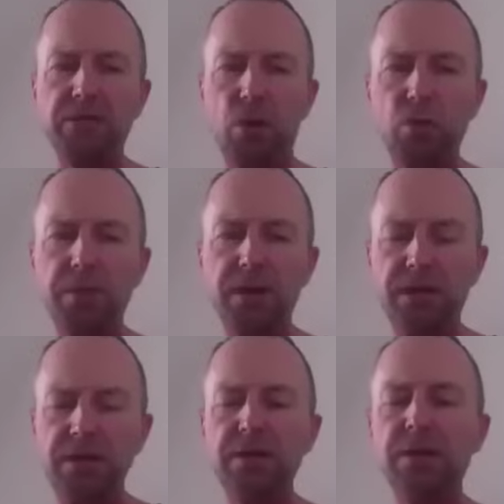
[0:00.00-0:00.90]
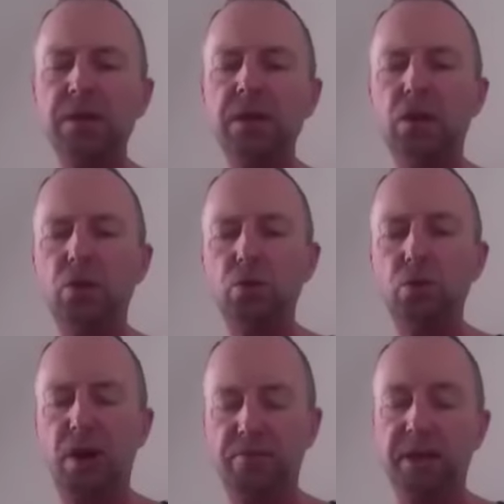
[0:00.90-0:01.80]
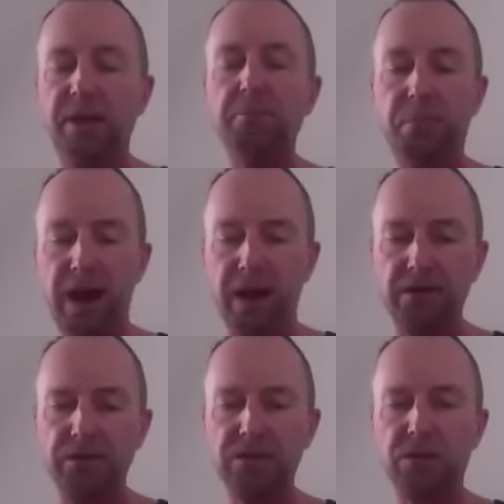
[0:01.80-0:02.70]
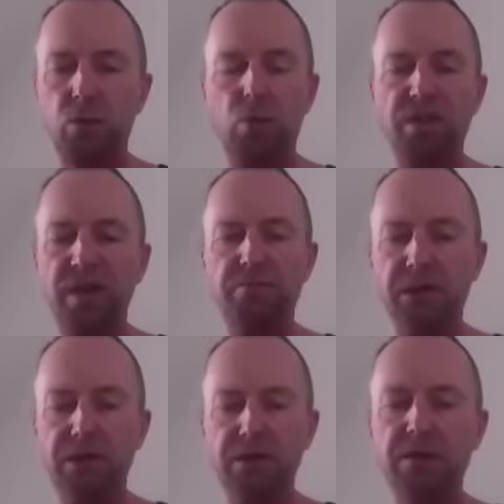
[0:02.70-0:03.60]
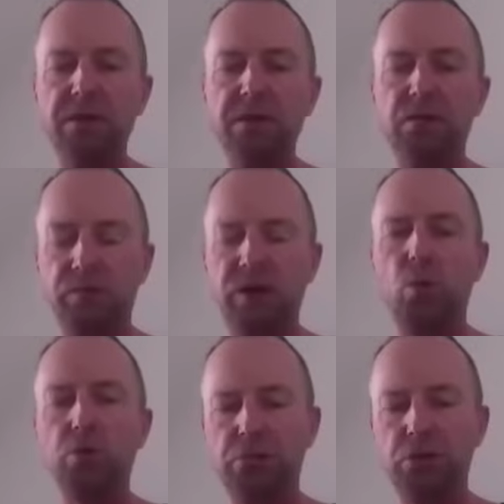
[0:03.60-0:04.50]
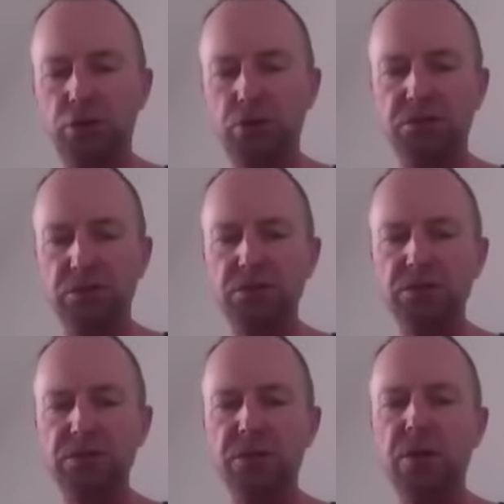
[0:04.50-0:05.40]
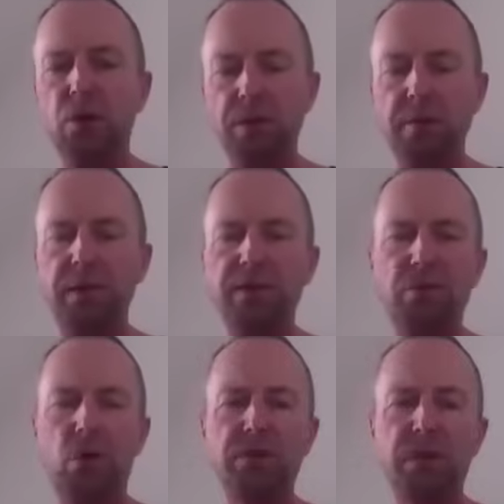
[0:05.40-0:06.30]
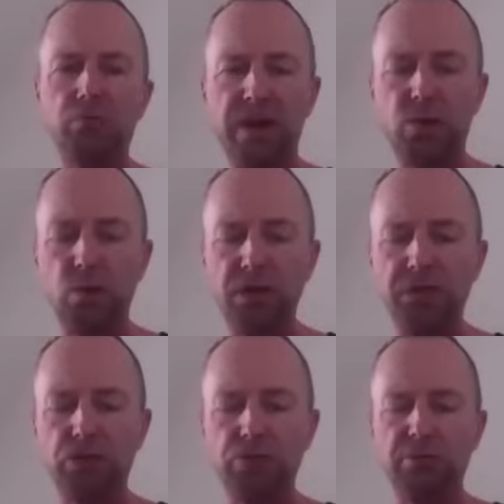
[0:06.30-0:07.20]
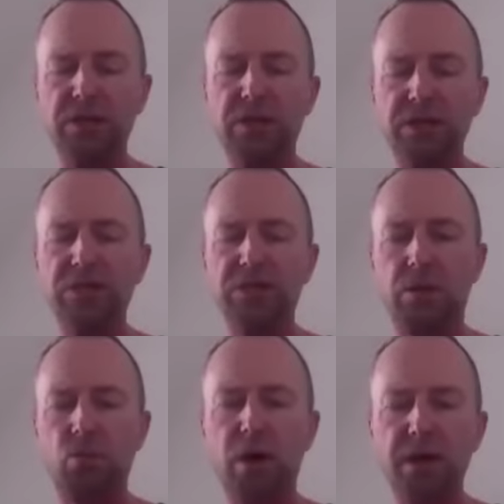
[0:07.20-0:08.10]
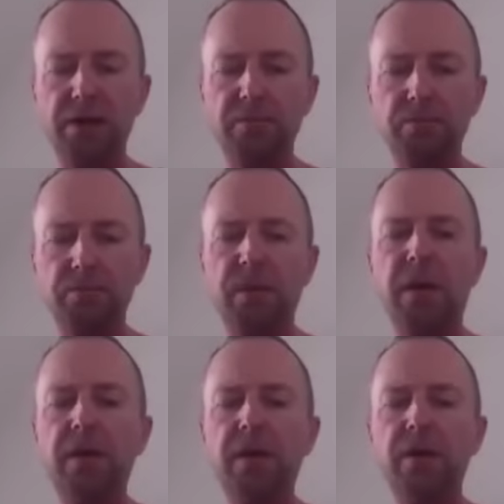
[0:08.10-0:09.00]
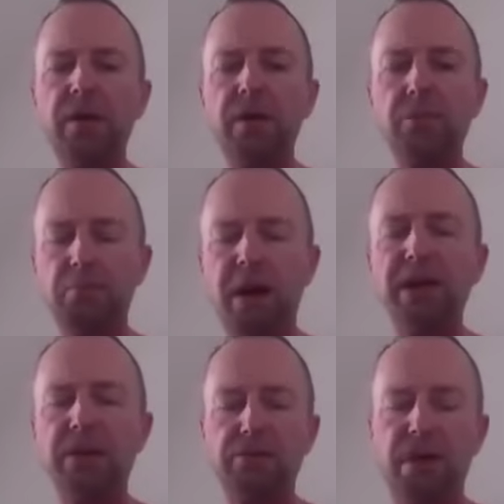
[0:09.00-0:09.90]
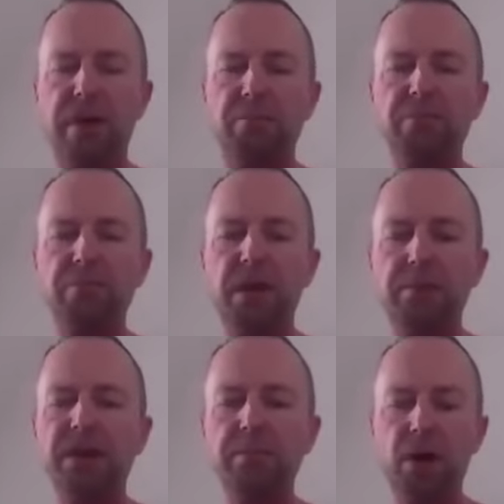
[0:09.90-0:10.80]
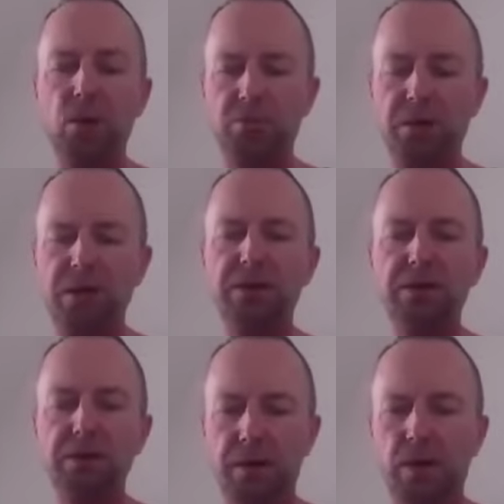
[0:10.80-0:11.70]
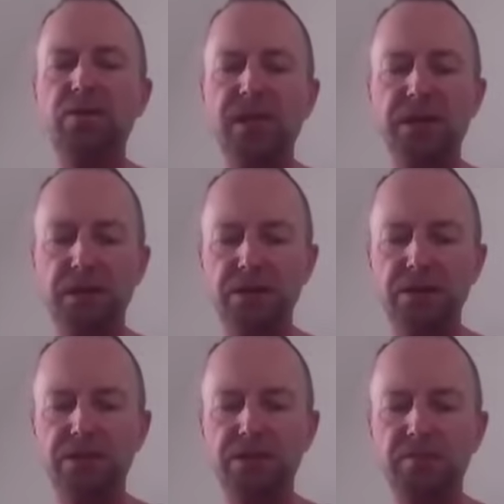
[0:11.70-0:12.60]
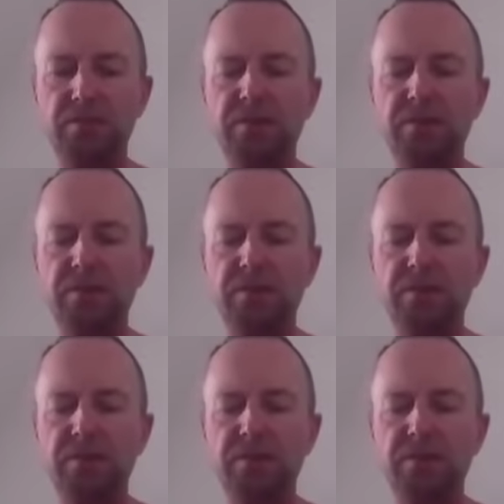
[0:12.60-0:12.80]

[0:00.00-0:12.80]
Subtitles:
have told me who have been in bands or they've been record producers or they've been involved in the record industry in some way. Many of them have emailed me over the years